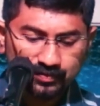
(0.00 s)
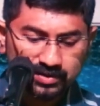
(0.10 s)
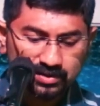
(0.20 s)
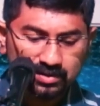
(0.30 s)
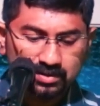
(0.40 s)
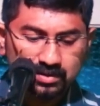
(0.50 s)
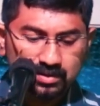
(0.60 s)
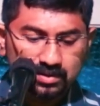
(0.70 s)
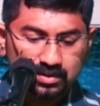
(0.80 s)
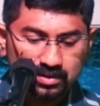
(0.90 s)
after
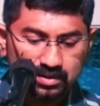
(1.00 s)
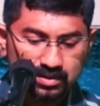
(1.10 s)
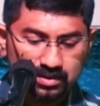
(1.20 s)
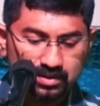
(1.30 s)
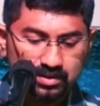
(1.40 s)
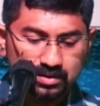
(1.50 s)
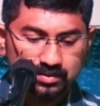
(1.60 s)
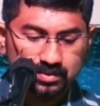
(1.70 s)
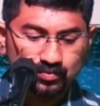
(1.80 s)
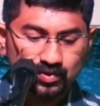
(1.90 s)
uh,
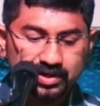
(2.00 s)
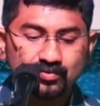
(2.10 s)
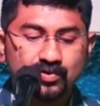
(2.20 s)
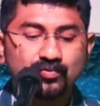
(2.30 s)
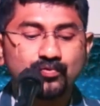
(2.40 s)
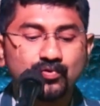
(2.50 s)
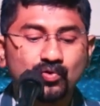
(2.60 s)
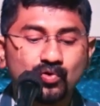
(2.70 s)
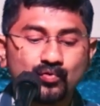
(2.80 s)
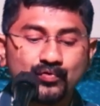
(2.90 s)
working for
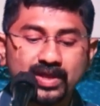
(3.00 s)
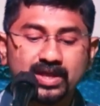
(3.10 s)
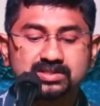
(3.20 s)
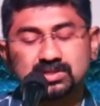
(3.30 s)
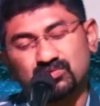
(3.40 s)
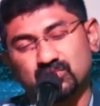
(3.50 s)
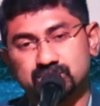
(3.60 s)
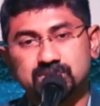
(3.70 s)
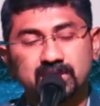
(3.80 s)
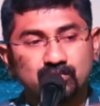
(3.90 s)
few weeks of
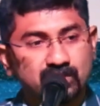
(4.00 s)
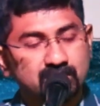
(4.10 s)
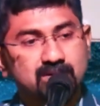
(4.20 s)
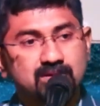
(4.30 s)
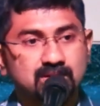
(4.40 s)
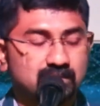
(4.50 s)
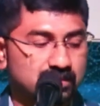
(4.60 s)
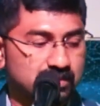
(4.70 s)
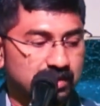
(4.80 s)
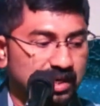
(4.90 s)
course they were
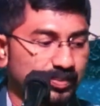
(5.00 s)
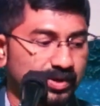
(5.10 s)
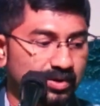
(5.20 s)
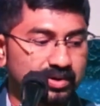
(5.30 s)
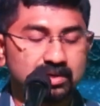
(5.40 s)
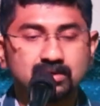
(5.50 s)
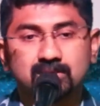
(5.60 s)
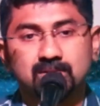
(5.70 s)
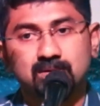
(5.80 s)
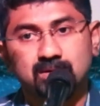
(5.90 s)
uh, helping out in
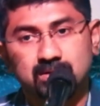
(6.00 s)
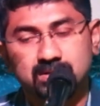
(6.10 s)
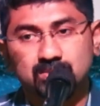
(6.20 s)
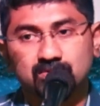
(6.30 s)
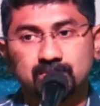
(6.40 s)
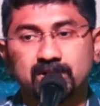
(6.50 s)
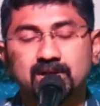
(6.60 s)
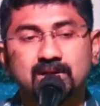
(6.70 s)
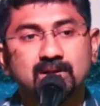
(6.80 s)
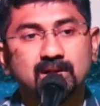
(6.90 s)
uh, some of the
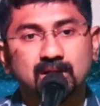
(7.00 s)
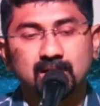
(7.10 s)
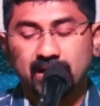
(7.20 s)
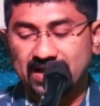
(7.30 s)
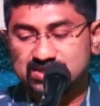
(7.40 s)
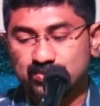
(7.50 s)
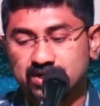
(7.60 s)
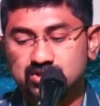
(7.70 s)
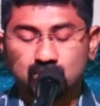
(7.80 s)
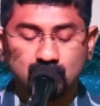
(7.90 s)
medical
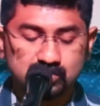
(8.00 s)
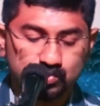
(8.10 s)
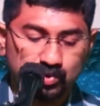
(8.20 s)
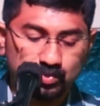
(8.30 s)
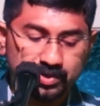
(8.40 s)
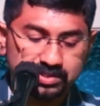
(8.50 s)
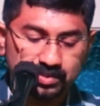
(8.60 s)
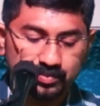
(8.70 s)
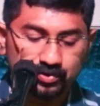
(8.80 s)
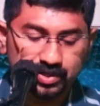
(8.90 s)
aspects and also probably
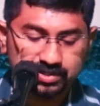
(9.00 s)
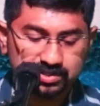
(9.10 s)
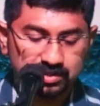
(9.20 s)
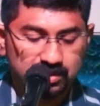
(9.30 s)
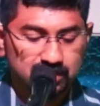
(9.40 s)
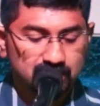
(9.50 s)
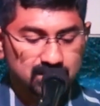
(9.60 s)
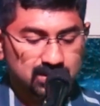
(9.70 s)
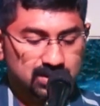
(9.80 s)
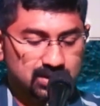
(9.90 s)
some education
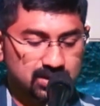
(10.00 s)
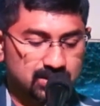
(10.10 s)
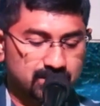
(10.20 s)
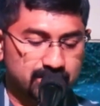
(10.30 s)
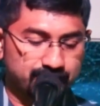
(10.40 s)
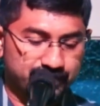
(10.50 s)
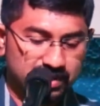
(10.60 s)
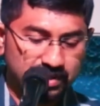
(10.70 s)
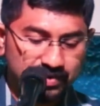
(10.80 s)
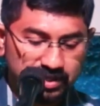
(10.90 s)
uh,
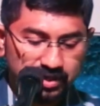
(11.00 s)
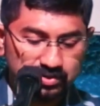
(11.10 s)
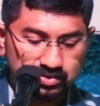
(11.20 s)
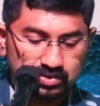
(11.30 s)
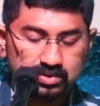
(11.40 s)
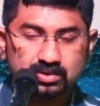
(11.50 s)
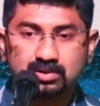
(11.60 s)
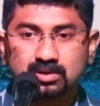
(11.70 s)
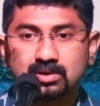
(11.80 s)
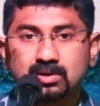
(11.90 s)
they were trying to
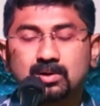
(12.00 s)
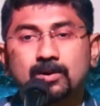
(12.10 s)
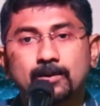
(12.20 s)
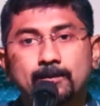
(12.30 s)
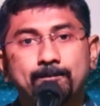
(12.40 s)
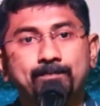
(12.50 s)
uh,